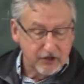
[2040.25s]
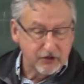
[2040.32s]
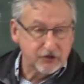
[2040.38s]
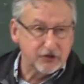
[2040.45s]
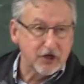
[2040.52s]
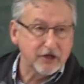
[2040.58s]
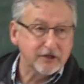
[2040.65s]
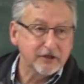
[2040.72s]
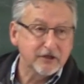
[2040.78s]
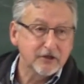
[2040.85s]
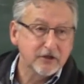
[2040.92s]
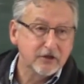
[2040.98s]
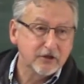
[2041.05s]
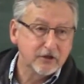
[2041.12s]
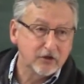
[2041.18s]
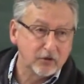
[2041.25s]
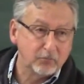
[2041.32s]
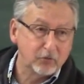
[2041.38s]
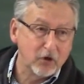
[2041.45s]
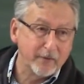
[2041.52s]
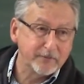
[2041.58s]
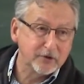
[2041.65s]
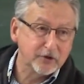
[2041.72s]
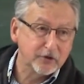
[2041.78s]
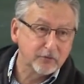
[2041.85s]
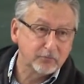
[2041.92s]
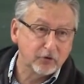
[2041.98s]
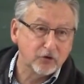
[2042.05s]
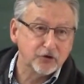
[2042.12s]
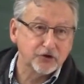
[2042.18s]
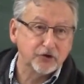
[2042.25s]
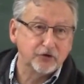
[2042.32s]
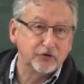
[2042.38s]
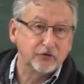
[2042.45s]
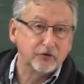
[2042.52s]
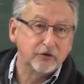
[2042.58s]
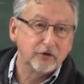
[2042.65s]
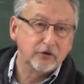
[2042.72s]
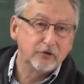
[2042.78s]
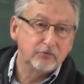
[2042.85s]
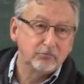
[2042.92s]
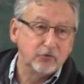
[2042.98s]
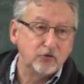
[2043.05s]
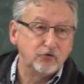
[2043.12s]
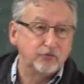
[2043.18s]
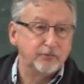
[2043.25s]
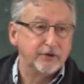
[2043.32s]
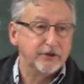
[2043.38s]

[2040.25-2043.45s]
Sudden, abrupt, personal. Boom.